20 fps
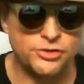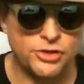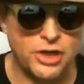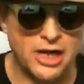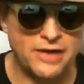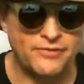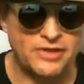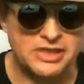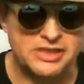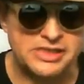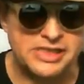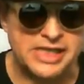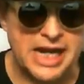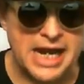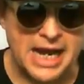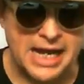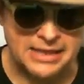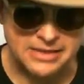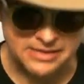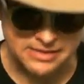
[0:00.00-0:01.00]
driving
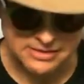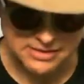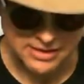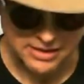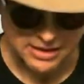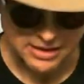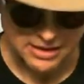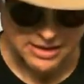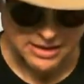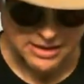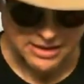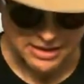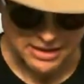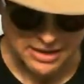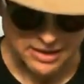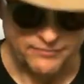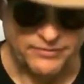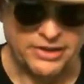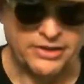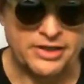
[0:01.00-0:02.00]
stats,
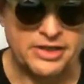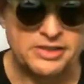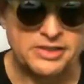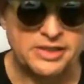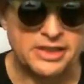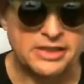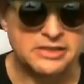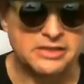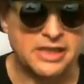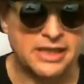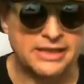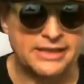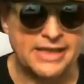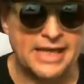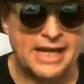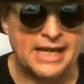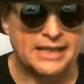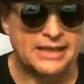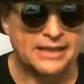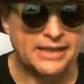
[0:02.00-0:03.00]
various things like
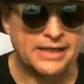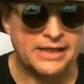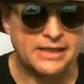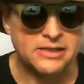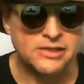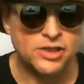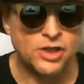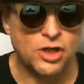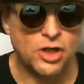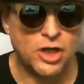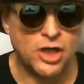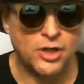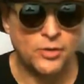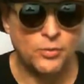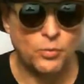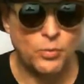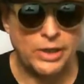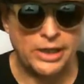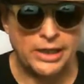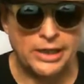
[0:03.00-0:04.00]
that, links
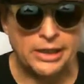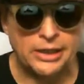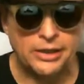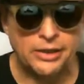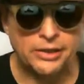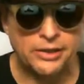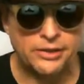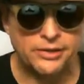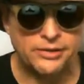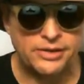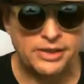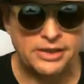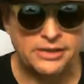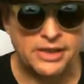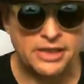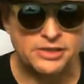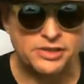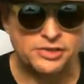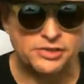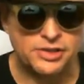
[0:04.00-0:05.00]
on where the
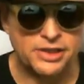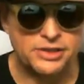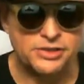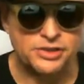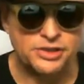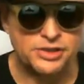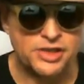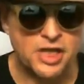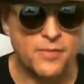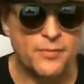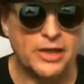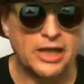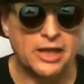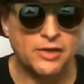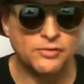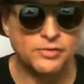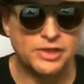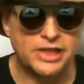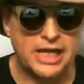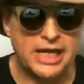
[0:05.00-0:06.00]
legislation is coming
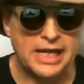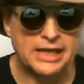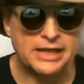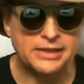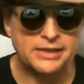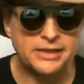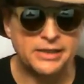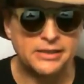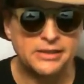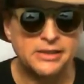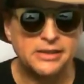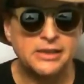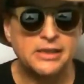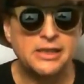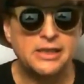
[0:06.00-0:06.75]
out in Canada.